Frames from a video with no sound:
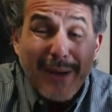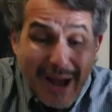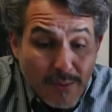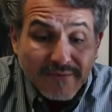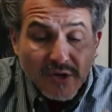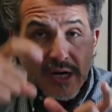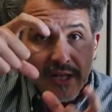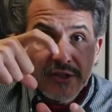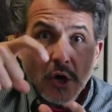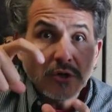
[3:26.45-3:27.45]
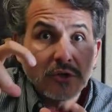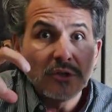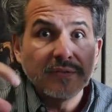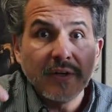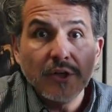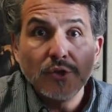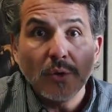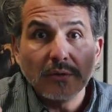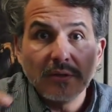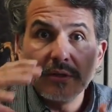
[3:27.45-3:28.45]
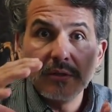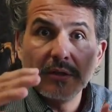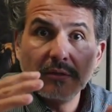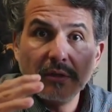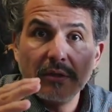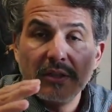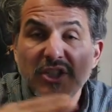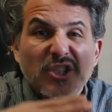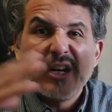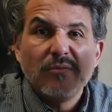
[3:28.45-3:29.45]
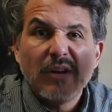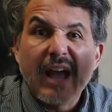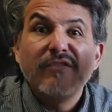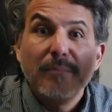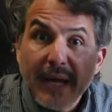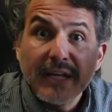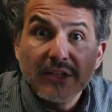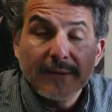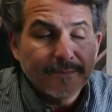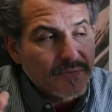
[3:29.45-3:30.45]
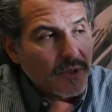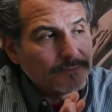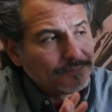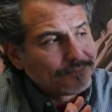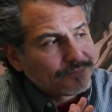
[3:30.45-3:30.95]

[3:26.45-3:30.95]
However, the article is very short. The, the, the, it's just like half a page. So,